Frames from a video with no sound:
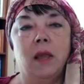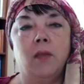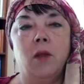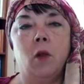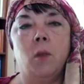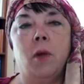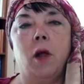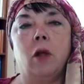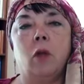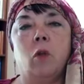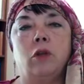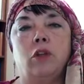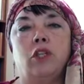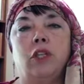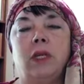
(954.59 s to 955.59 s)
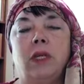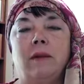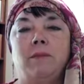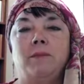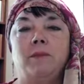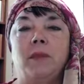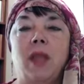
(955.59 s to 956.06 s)
Thereupon quoth she,
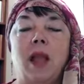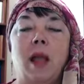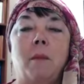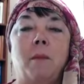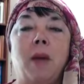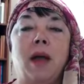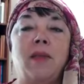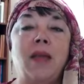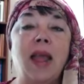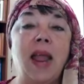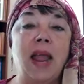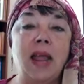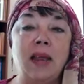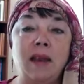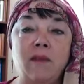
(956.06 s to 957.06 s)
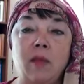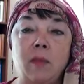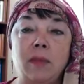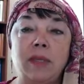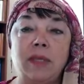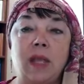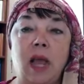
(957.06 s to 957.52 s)
by the hand of the
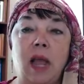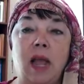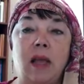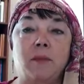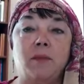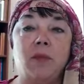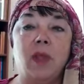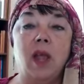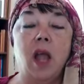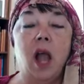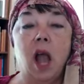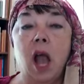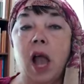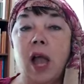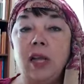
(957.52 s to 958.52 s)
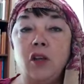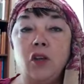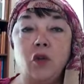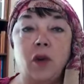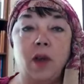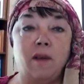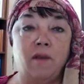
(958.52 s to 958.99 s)
Messiah, I
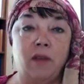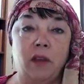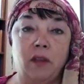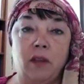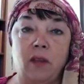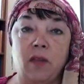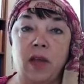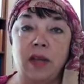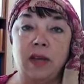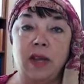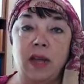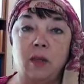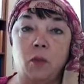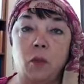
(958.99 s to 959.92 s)
do not fear that thy death